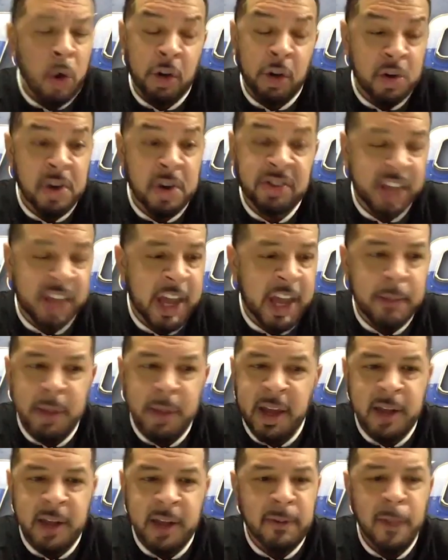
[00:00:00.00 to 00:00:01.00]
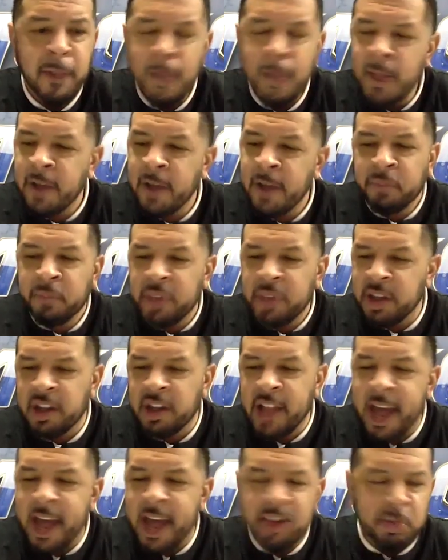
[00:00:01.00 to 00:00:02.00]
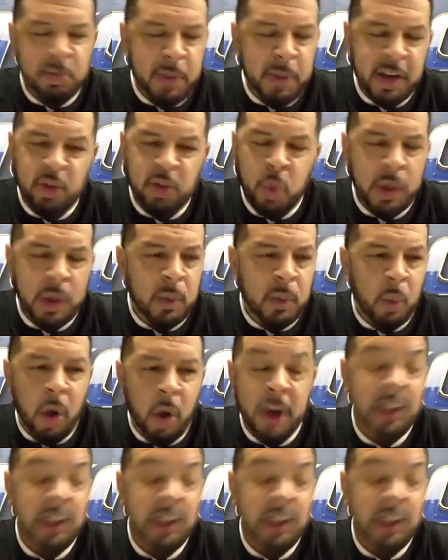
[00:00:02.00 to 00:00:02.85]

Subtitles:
Chris came in the last minute, 21.